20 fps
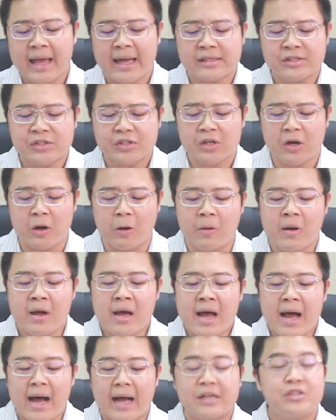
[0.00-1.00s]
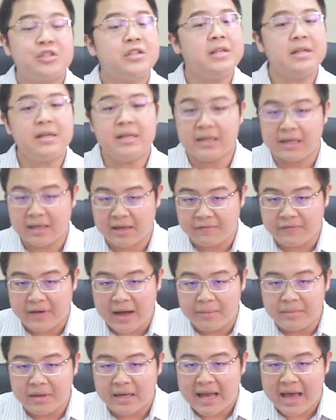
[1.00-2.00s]
And so she didn't give
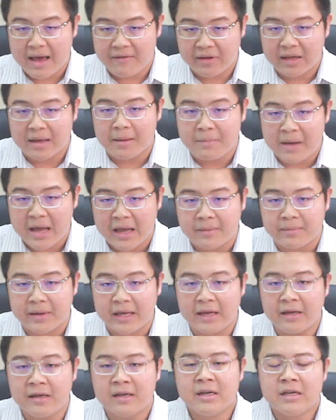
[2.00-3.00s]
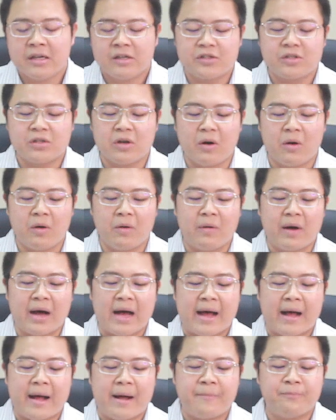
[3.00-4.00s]
up in having a baby. So
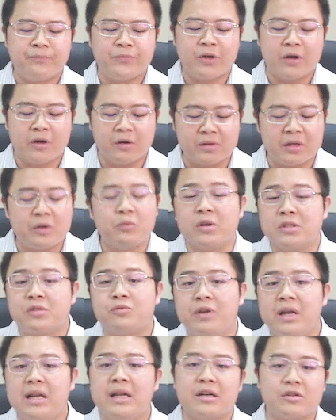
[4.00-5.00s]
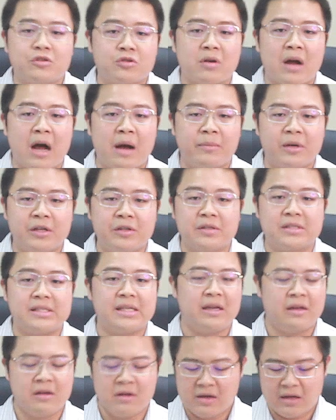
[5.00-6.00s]
it was really a trauma. You
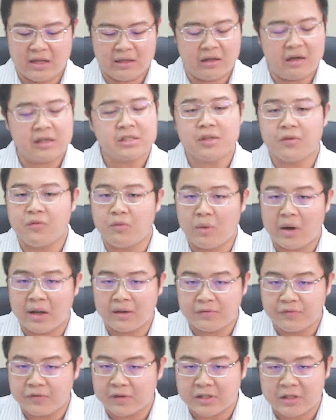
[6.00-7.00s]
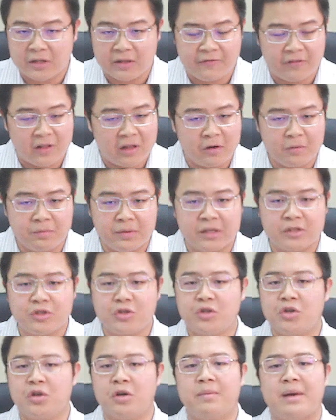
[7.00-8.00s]
see, a loss of one fallopian
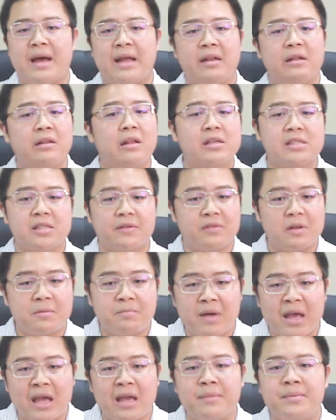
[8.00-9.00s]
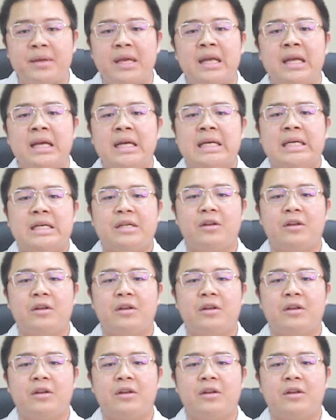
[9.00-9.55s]
tube and the loss of the baby.